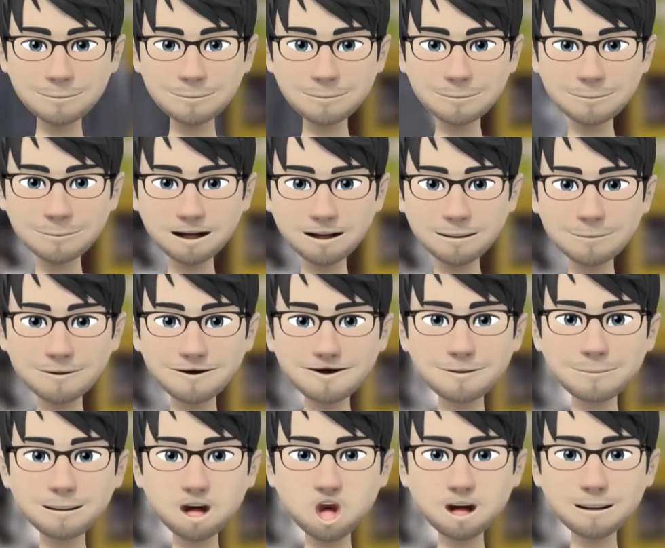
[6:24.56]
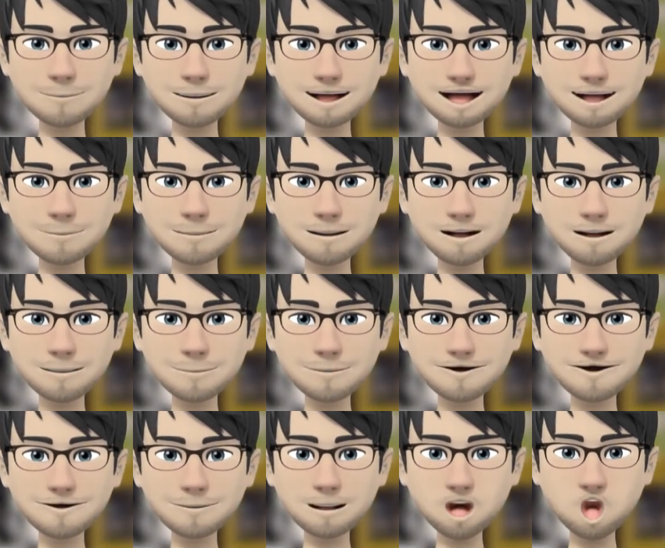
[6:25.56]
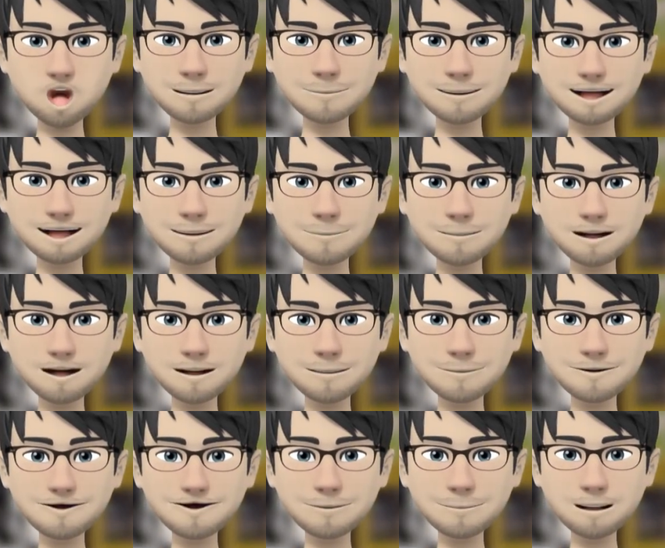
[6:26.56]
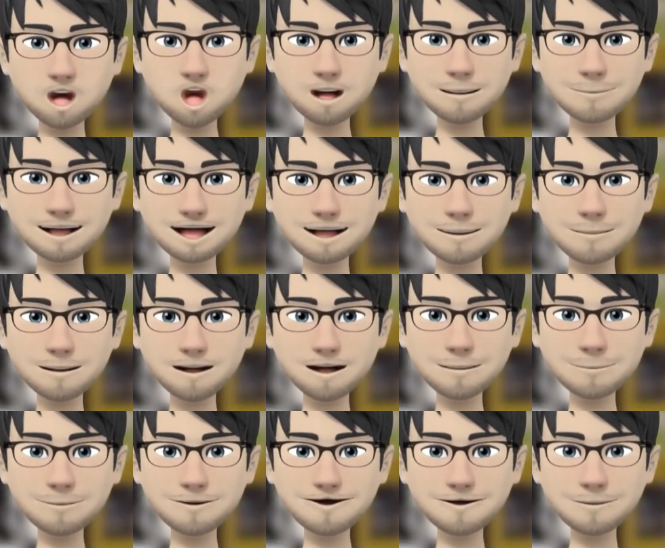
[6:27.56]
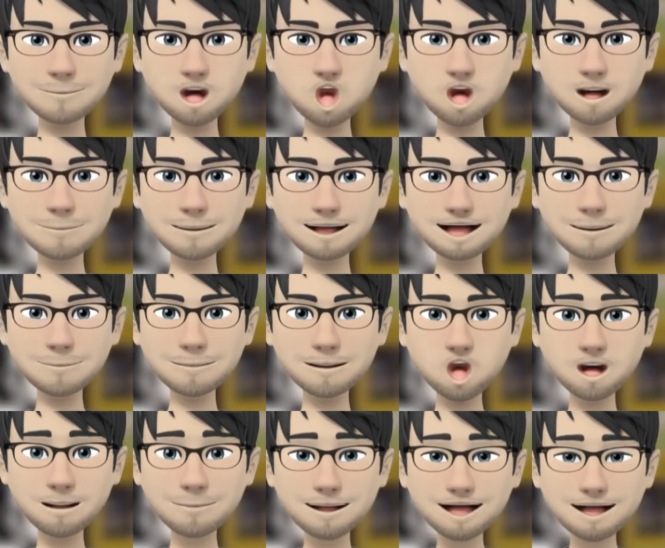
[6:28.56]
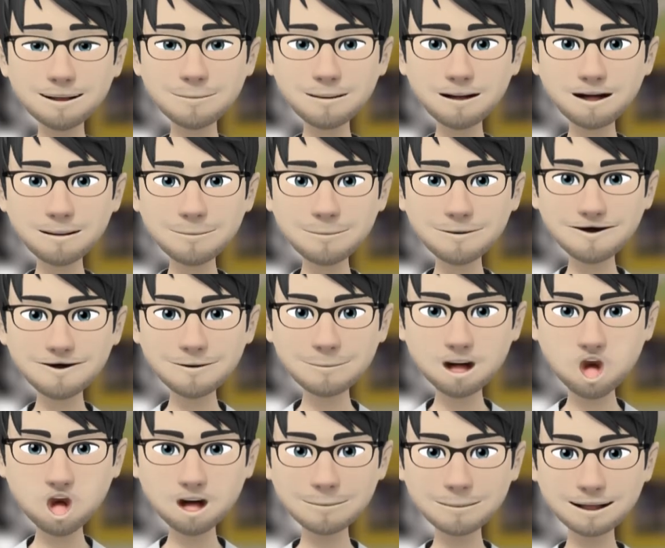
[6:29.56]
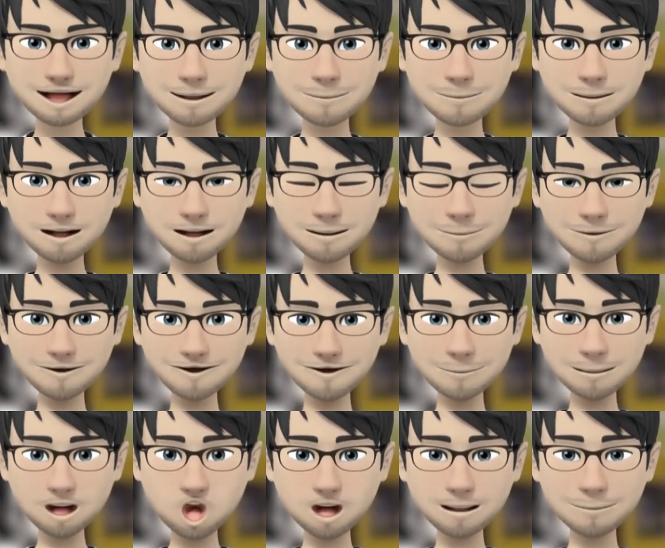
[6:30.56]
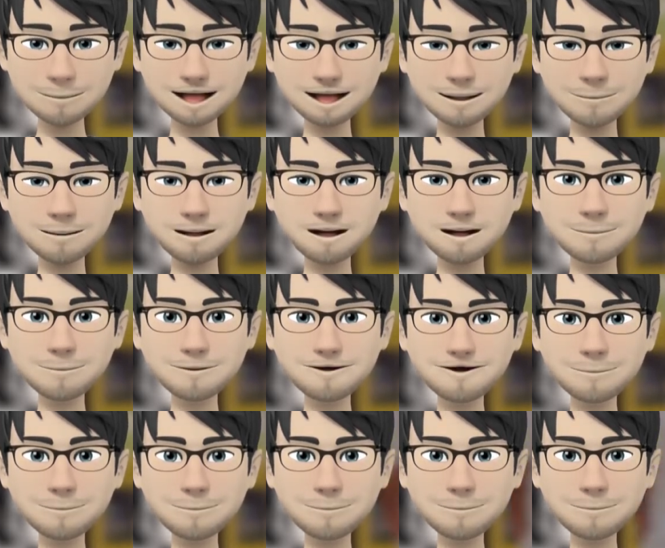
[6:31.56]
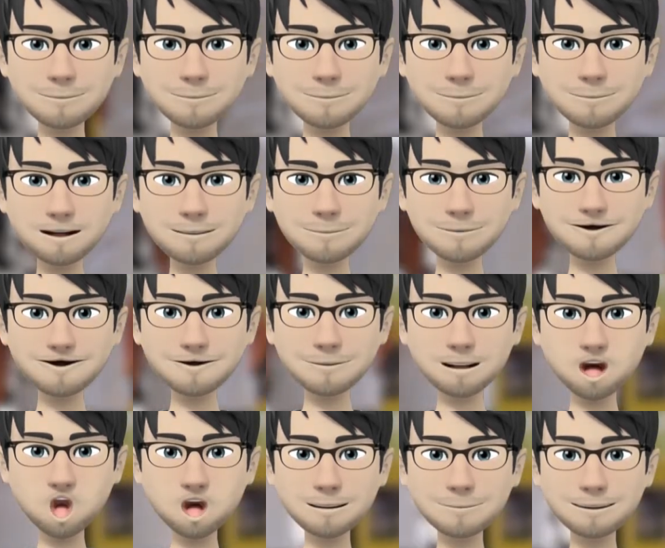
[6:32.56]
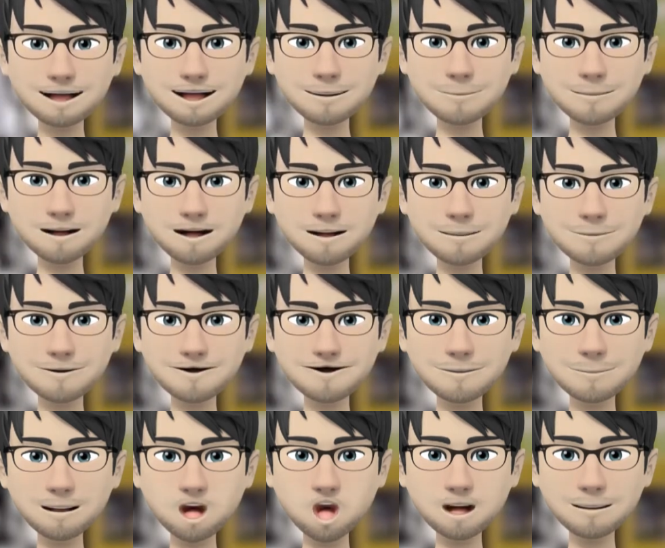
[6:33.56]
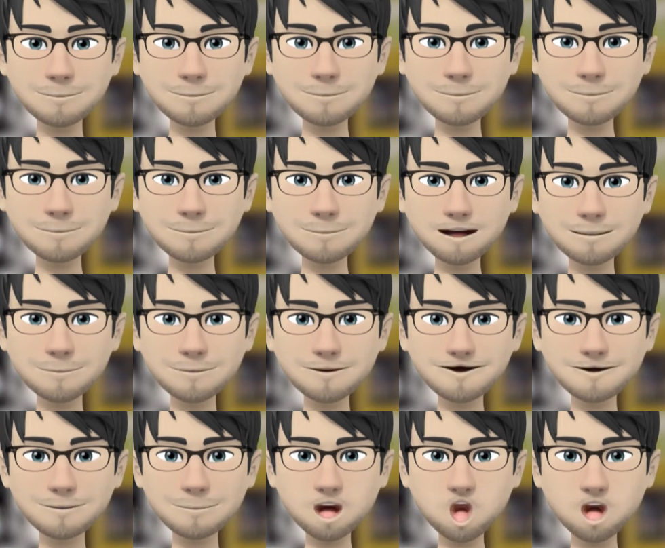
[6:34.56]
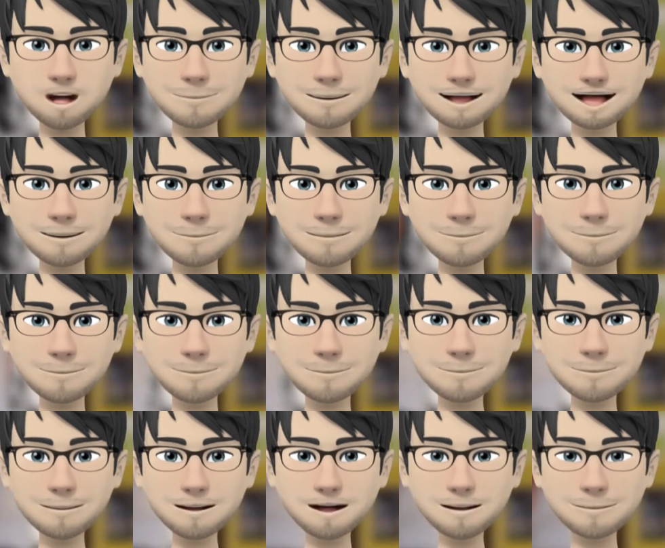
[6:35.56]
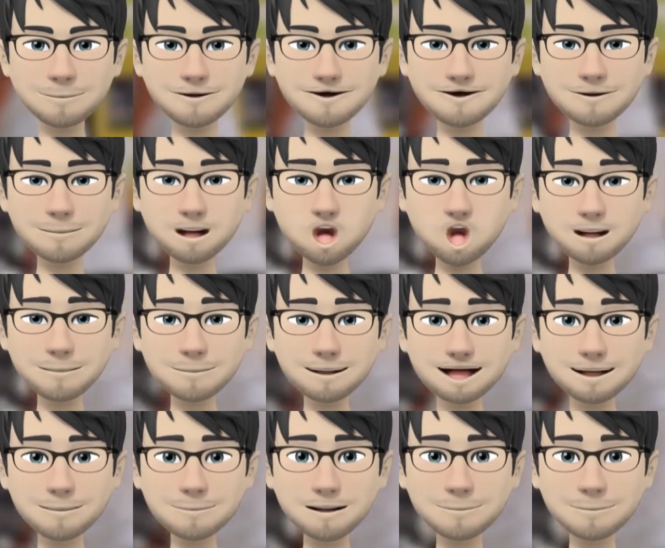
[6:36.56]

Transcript: Taking this type of person out of that selfish comfort is a goal that can only be achieved by giving visibility to the problem, raising awareness with patience, and if that doesn't work, acting firmly.